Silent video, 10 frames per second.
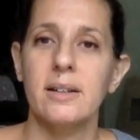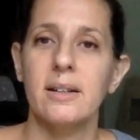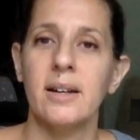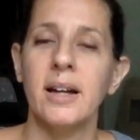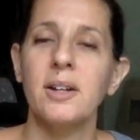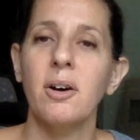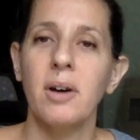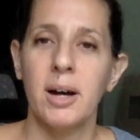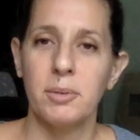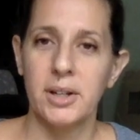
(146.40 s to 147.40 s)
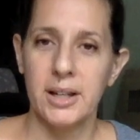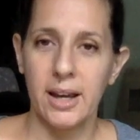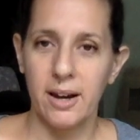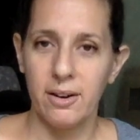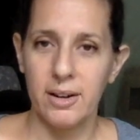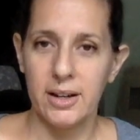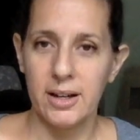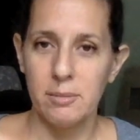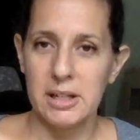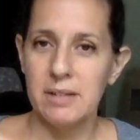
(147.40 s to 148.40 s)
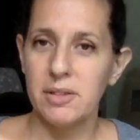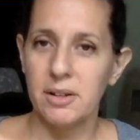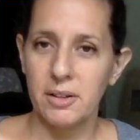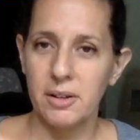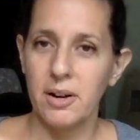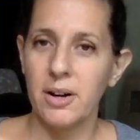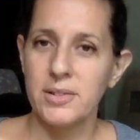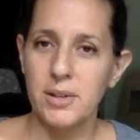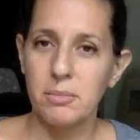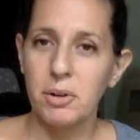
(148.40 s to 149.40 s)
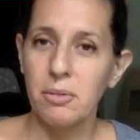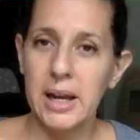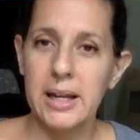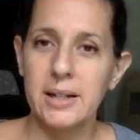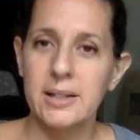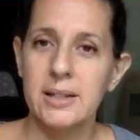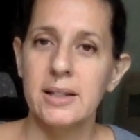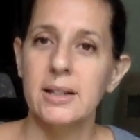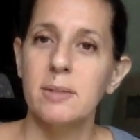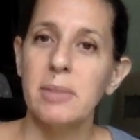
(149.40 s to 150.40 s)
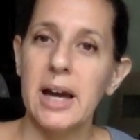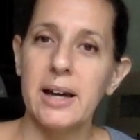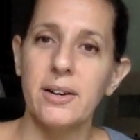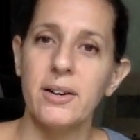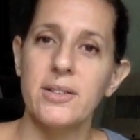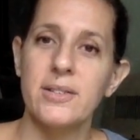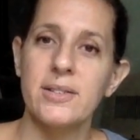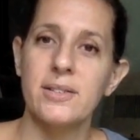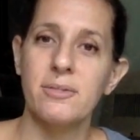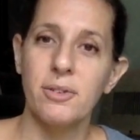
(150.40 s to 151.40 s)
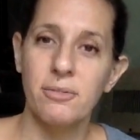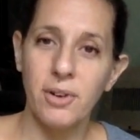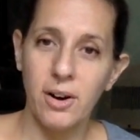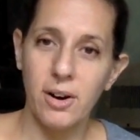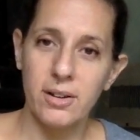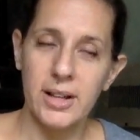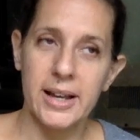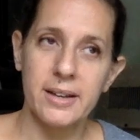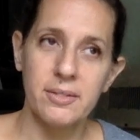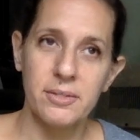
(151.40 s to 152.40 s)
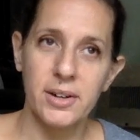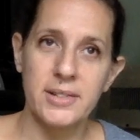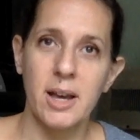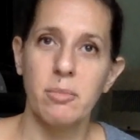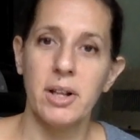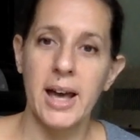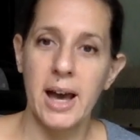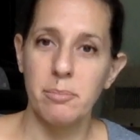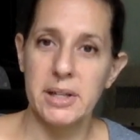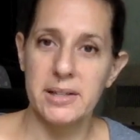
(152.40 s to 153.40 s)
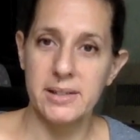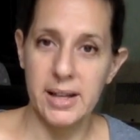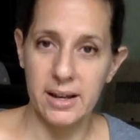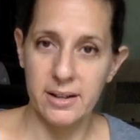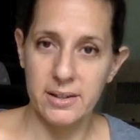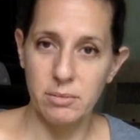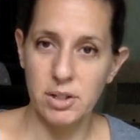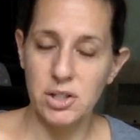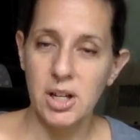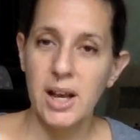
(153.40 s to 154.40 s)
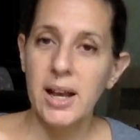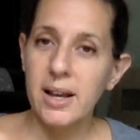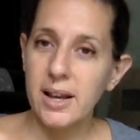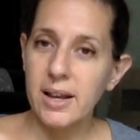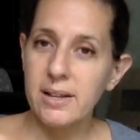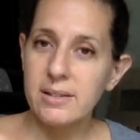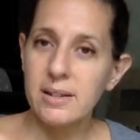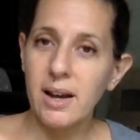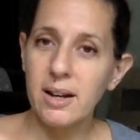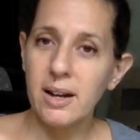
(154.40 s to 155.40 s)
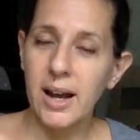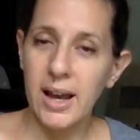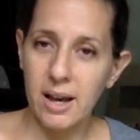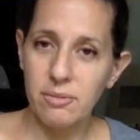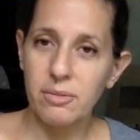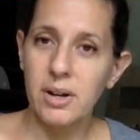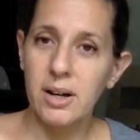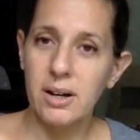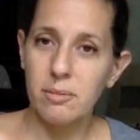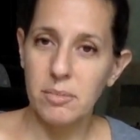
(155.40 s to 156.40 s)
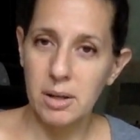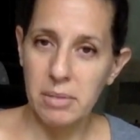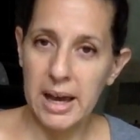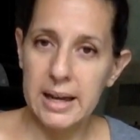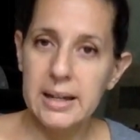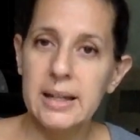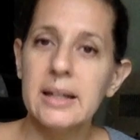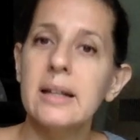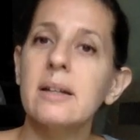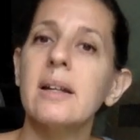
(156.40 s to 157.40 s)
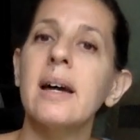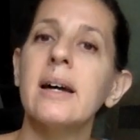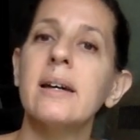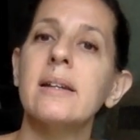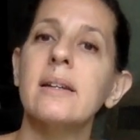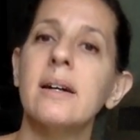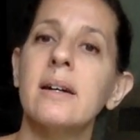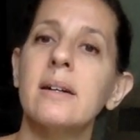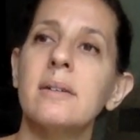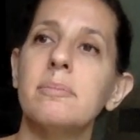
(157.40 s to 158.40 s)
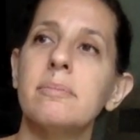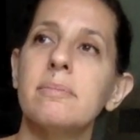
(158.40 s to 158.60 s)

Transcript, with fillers: I know I'm going to carry. I mean, even though there are some great patterns for fall, like, for example, happy snails, which is not, I have um, a bag in it and um,